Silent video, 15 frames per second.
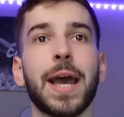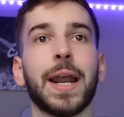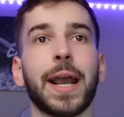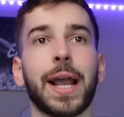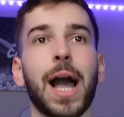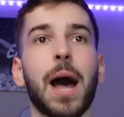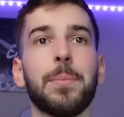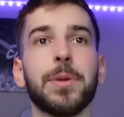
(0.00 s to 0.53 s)
and I
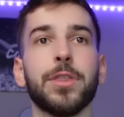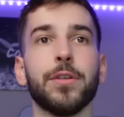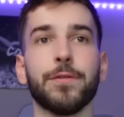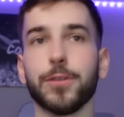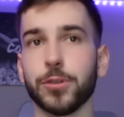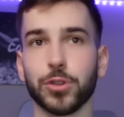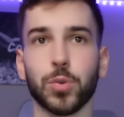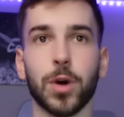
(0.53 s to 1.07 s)
copied the
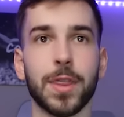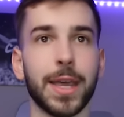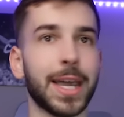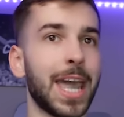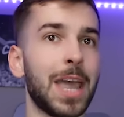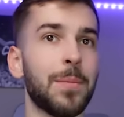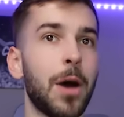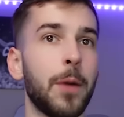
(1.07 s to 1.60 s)
first one that
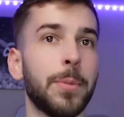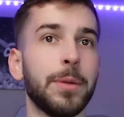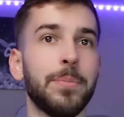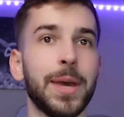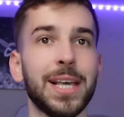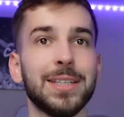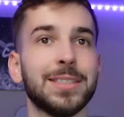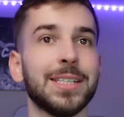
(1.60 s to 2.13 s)
came up and
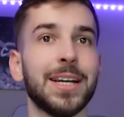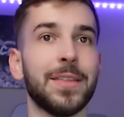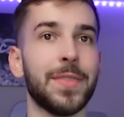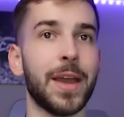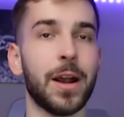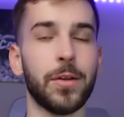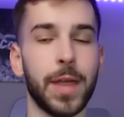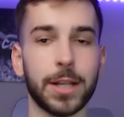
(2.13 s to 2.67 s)
pasted it
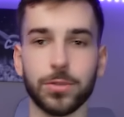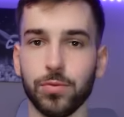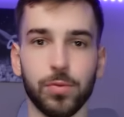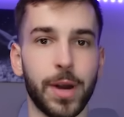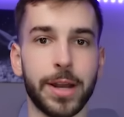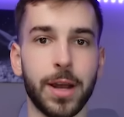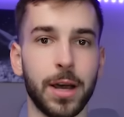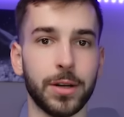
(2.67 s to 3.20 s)
there. That's
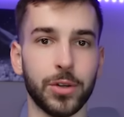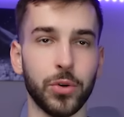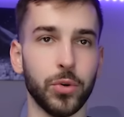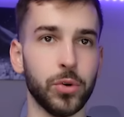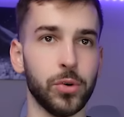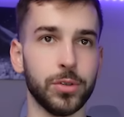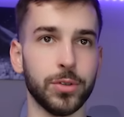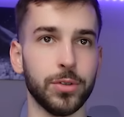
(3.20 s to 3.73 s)
right on
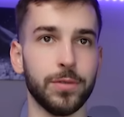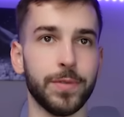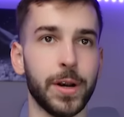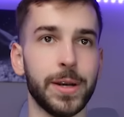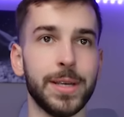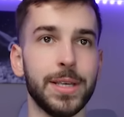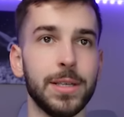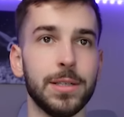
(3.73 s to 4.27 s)
Google, so it's
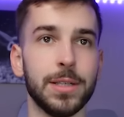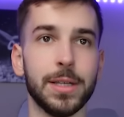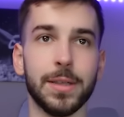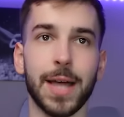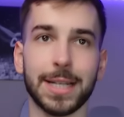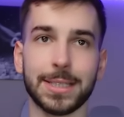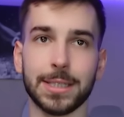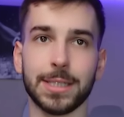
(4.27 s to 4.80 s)
very easy.
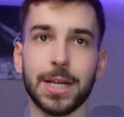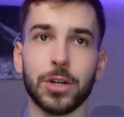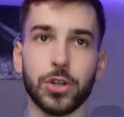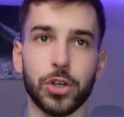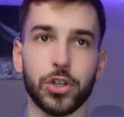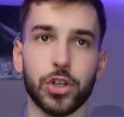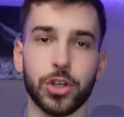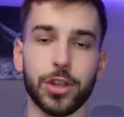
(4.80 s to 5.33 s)
That's
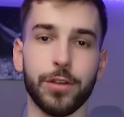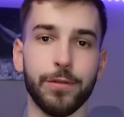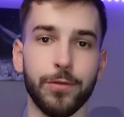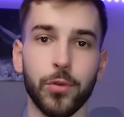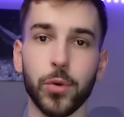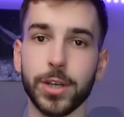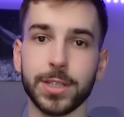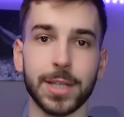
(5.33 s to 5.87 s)
essentially just the
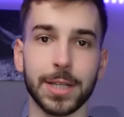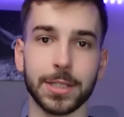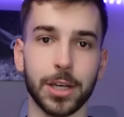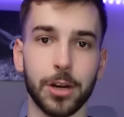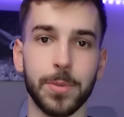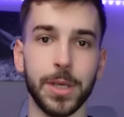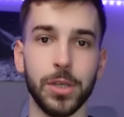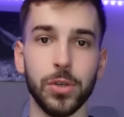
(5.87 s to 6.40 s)
voice that's
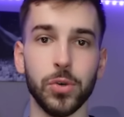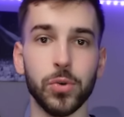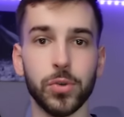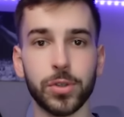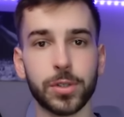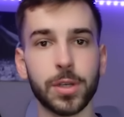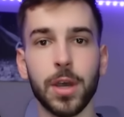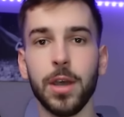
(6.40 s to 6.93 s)
gonna be
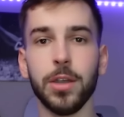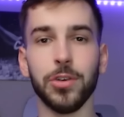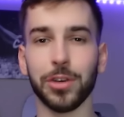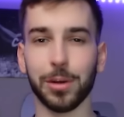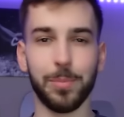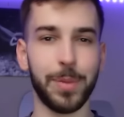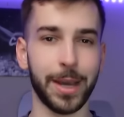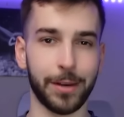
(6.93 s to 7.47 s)
used. You
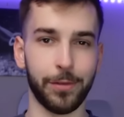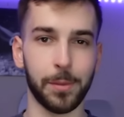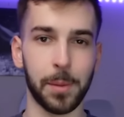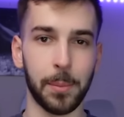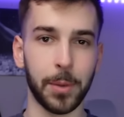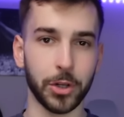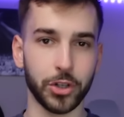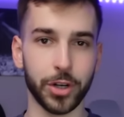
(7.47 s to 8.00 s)
can pick from
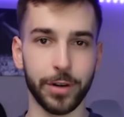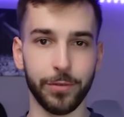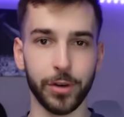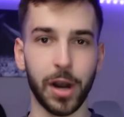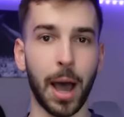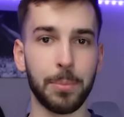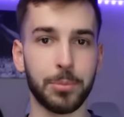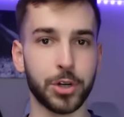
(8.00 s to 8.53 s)
a bunch of
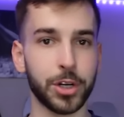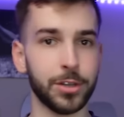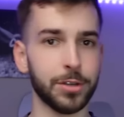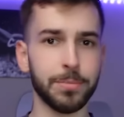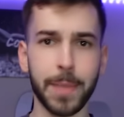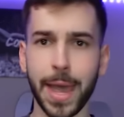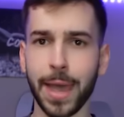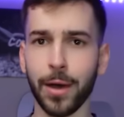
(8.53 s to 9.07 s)
different options,
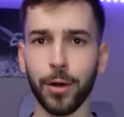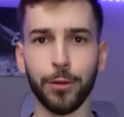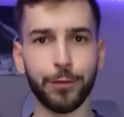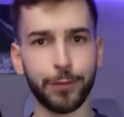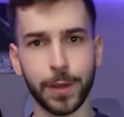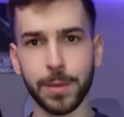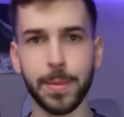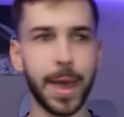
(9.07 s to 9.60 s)
male,
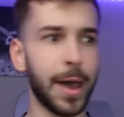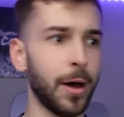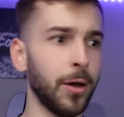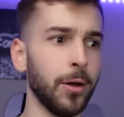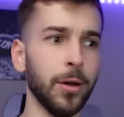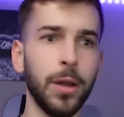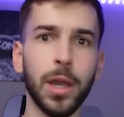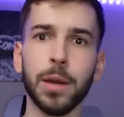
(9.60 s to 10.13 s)

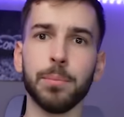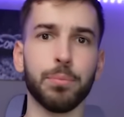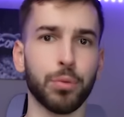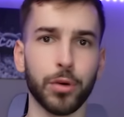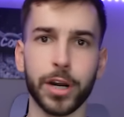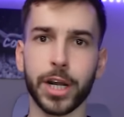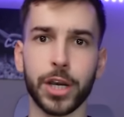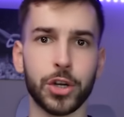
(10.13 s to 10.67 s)
female,
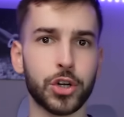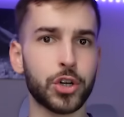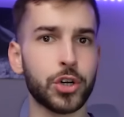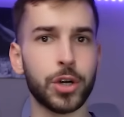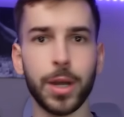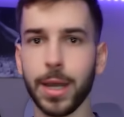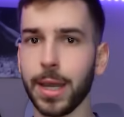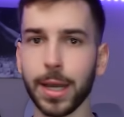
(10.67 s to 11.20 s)

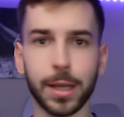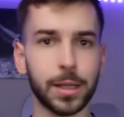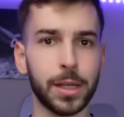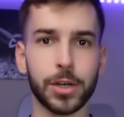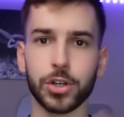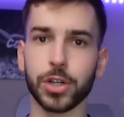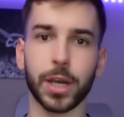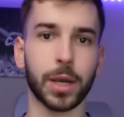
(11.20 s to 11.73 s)
British,
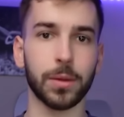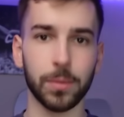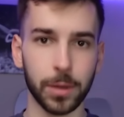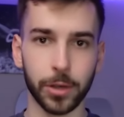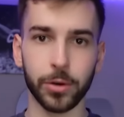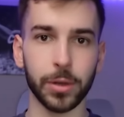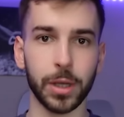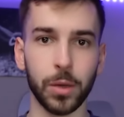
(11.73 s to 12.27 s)
English, like
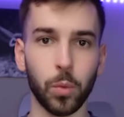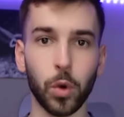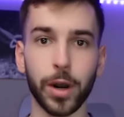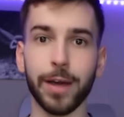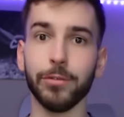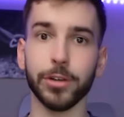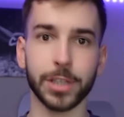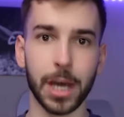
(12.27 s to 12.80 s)
literally
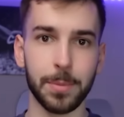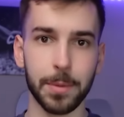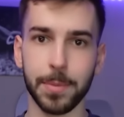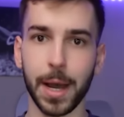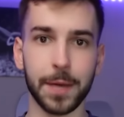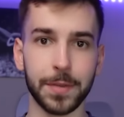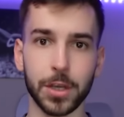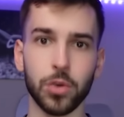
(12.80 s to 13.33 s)
whatever type of
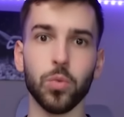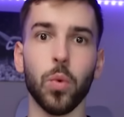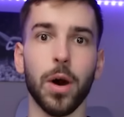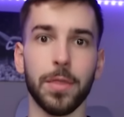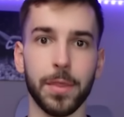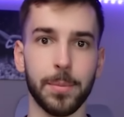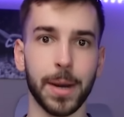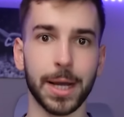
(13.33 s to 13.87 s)
bot that you
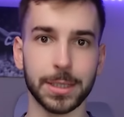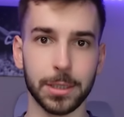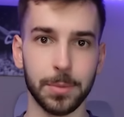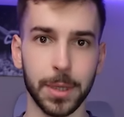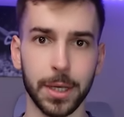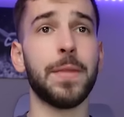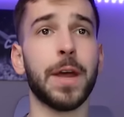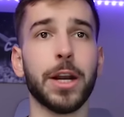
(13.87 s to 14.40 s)
want the bot to
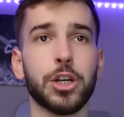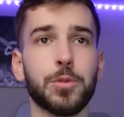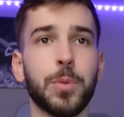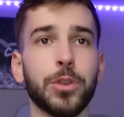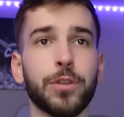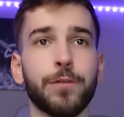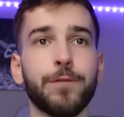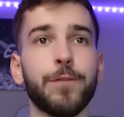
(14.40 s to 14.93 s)
be. And then I just
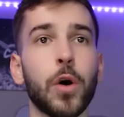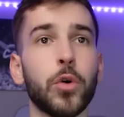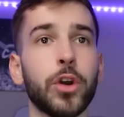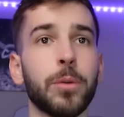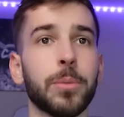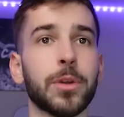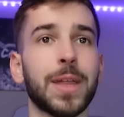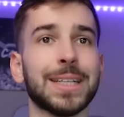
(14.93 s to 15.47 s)
put the phone
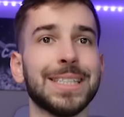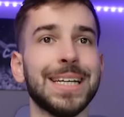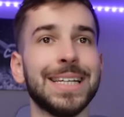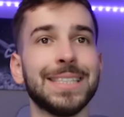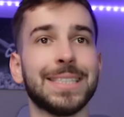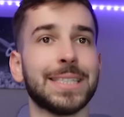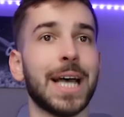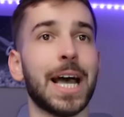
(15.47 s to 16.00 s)
number that's
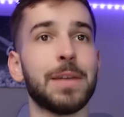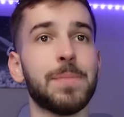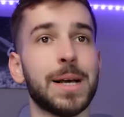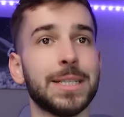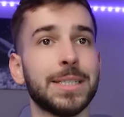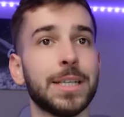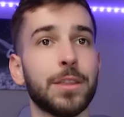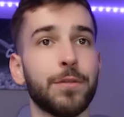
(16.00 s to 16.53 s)
inside my
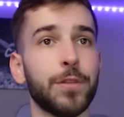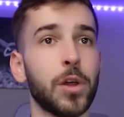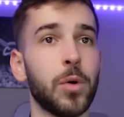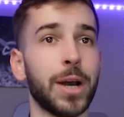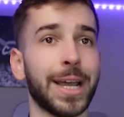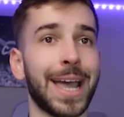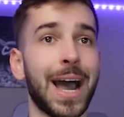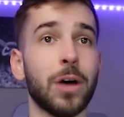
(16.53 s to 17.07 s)

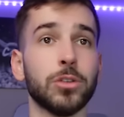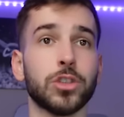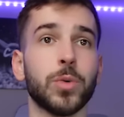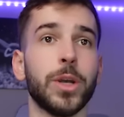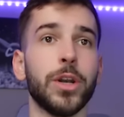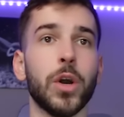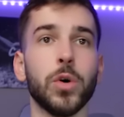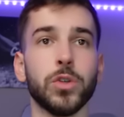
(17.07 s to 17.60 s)
Synthflow account so
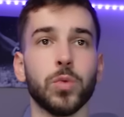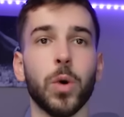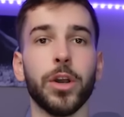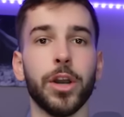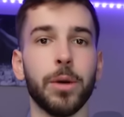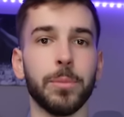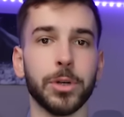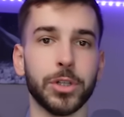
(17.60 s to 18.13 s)
it knows
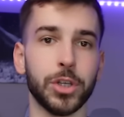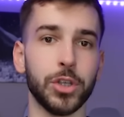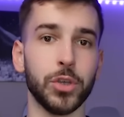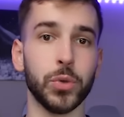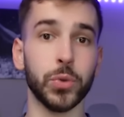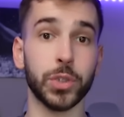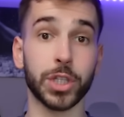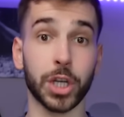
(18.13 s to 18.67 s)
what number to
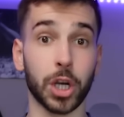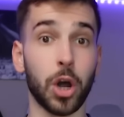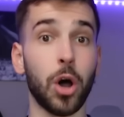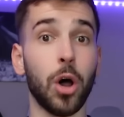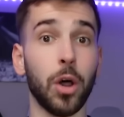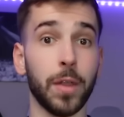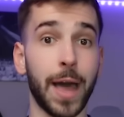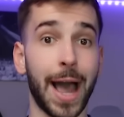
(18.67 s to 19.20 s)
use to
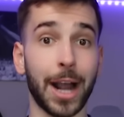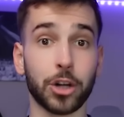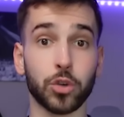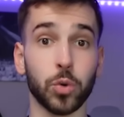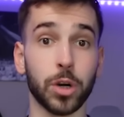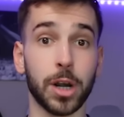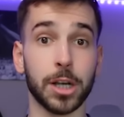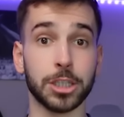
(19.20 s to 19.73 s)
call the
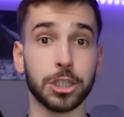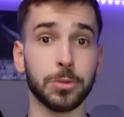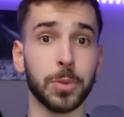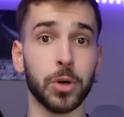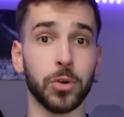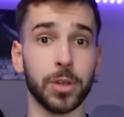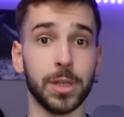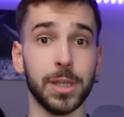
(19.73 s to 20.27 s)
actual
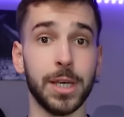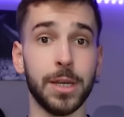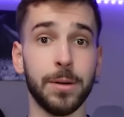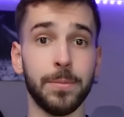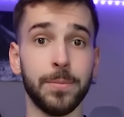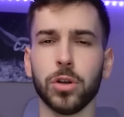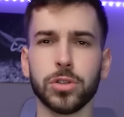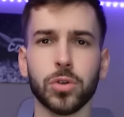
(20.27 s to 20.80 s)
customer or the lead.
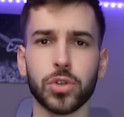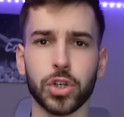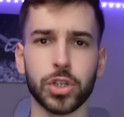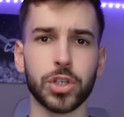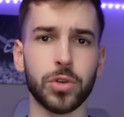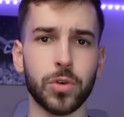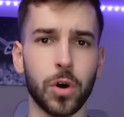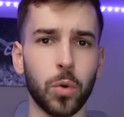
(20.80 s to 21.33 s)
And also,
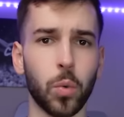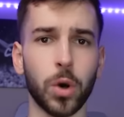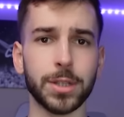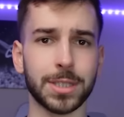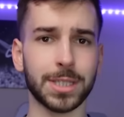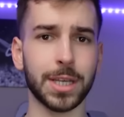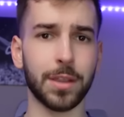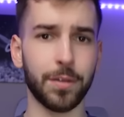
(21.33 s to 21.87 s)
just so you know
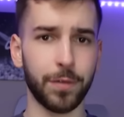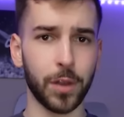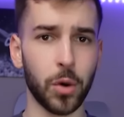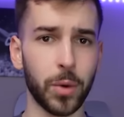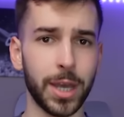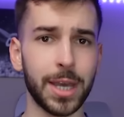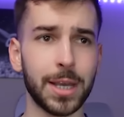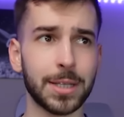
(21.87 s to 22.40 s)
what
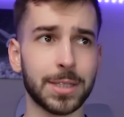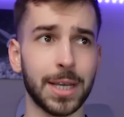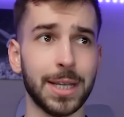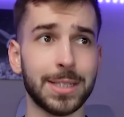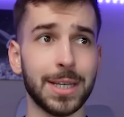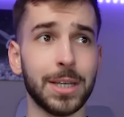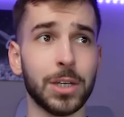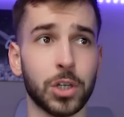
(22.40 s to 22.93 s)
Synthflow is,
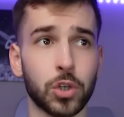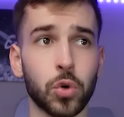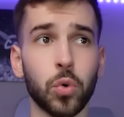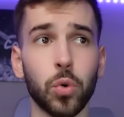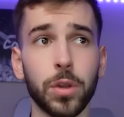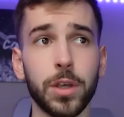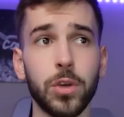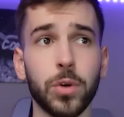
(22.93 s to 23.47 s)
it's a
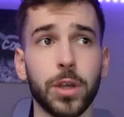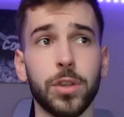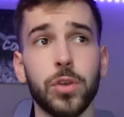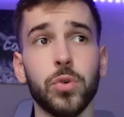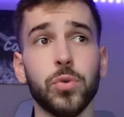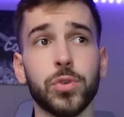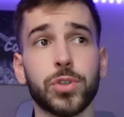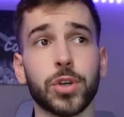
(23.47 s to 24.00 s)
tool that you can
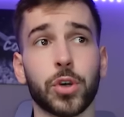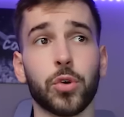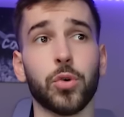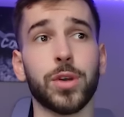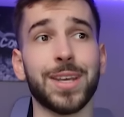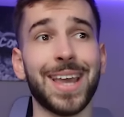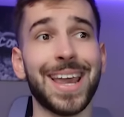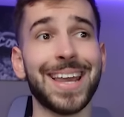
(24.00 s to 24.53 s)
use to
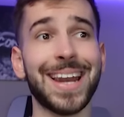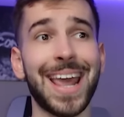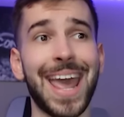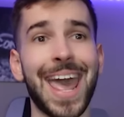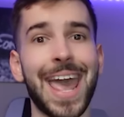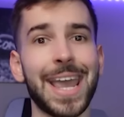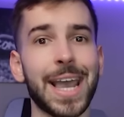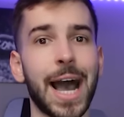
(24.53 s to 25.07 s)
create
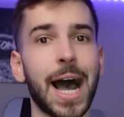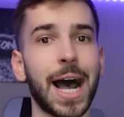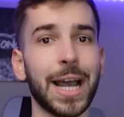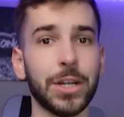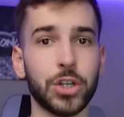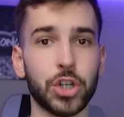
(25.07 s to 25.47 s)
A I